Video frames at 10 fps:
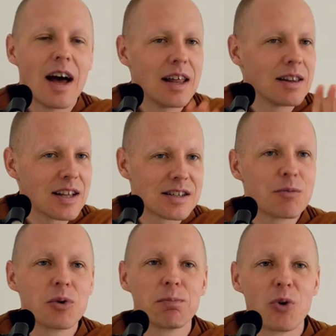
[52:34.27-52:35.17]
And that's a,
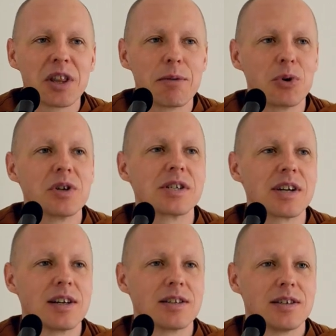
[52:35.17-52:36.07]
what the Buddha
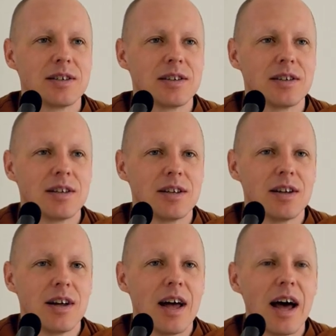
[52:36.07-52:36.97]
said.
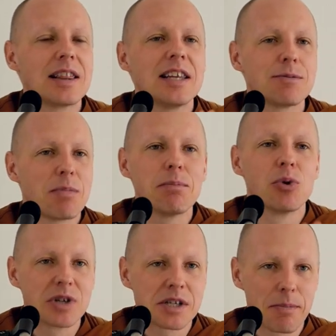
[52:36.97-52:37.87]
At least
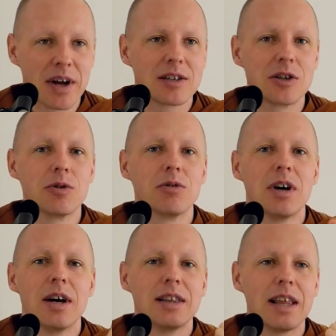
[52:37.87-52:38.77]
people respect you.
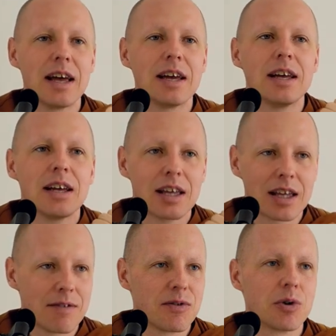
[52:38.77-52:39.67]
They
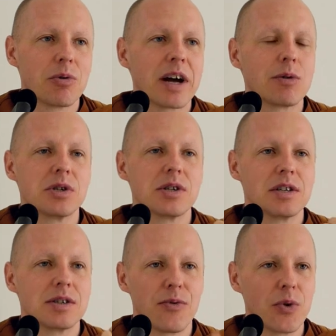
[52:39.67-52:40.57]
give you
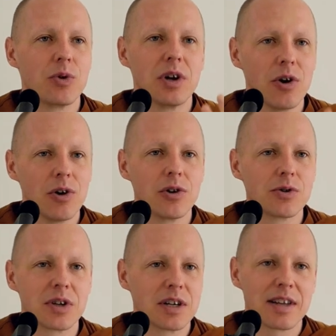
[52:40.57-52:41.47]
requisites, food and all
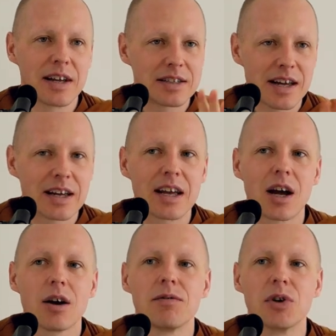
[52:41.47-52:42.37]
those things. They take
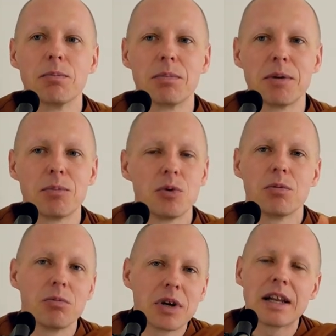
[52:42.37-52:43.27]
care of you.
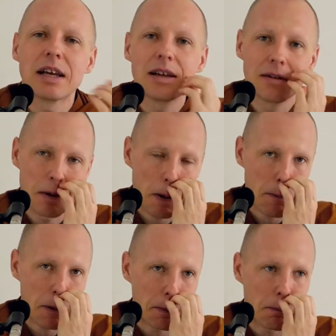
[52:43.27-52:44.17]
People really, I
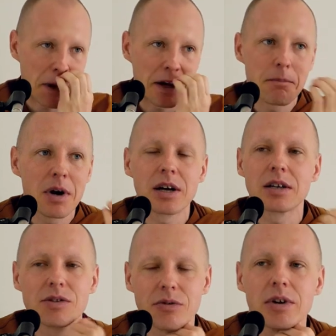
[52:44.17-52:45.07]
mean, being a monk,
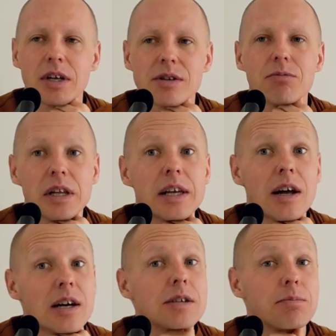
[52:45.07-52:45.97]
is re it's a really
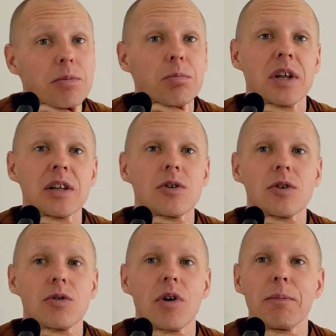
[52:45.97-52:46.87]
nice thing to
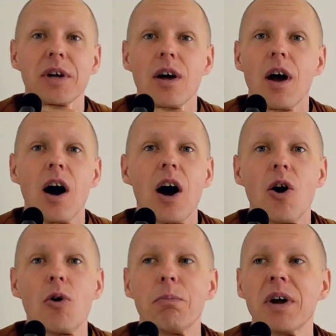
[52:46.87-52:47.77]
do. I mean,
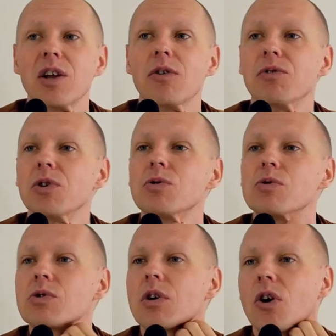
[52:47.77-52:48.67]
how many of
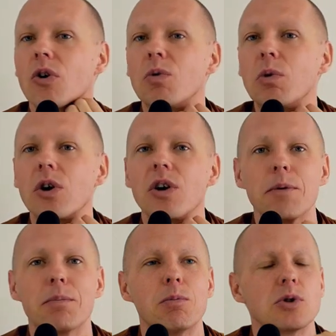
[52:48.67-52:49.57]
you go to work
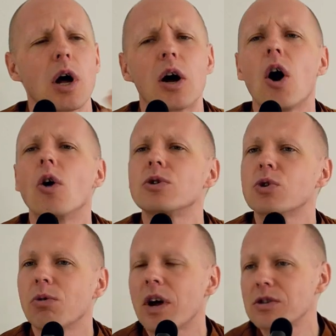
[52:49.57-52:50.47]
and people are like, oh,
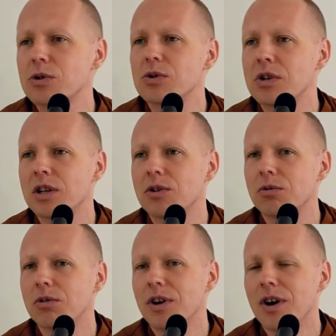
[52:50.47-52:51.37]
so nice to see you.
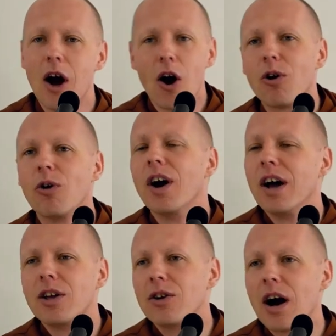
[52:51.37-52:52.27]
Oh,
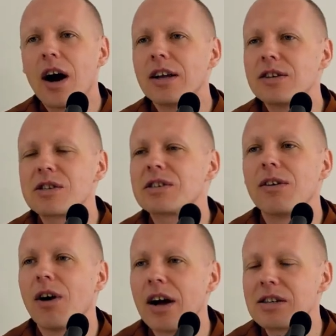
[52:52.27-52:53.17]
I just,
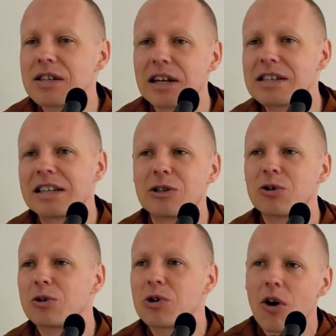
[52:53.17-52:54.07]
I just listened to
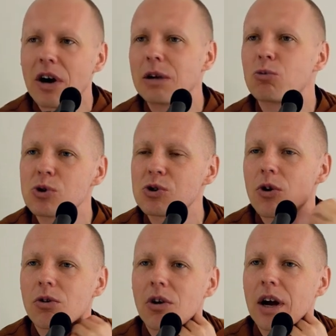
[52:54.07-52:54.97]
your talk and it was
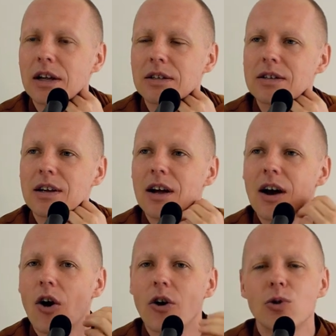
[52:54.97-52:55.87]
so great.
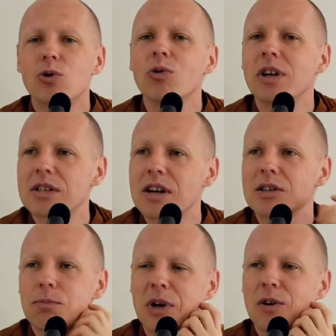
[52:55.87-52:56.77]
Oh, you're doing
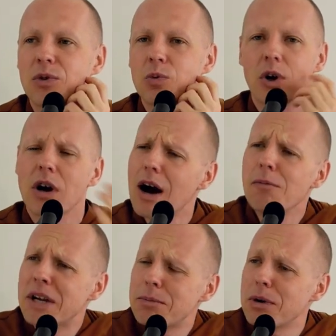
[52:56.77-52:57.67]
such a beautiful work. How
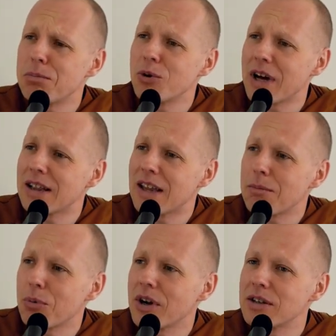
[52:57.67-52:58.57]
many people get
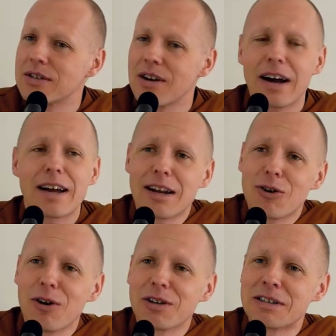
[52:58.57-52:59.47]
that praise? I get it
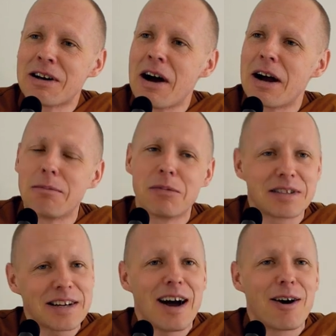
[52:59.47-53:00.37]
all the time.
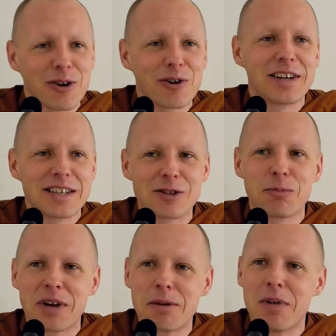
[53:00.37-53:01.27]
See how good it is to
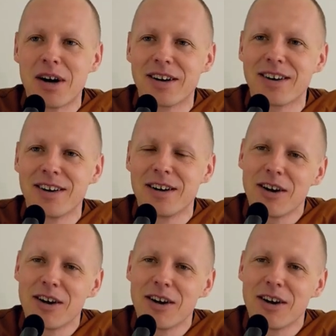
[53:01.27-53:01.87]
be a monk?